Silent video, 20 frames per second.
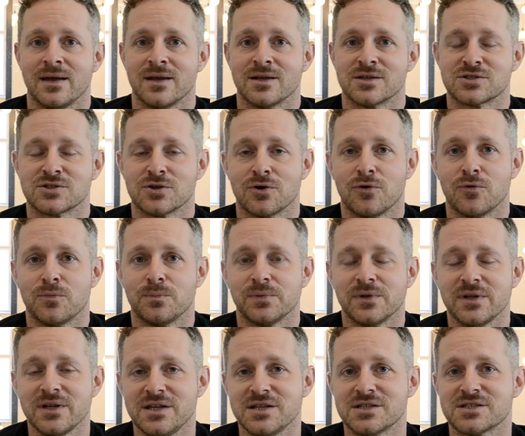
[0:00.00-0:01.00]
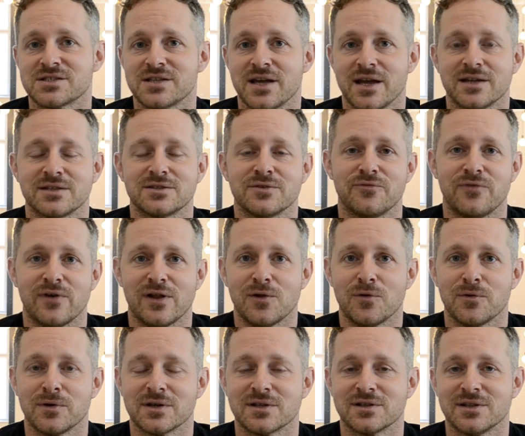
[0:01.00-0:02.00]
So please take the
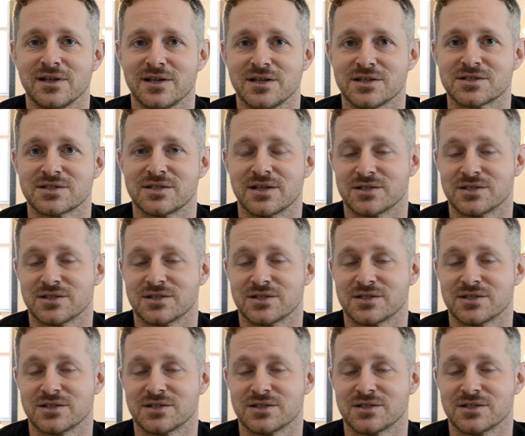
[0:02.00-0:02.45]
following list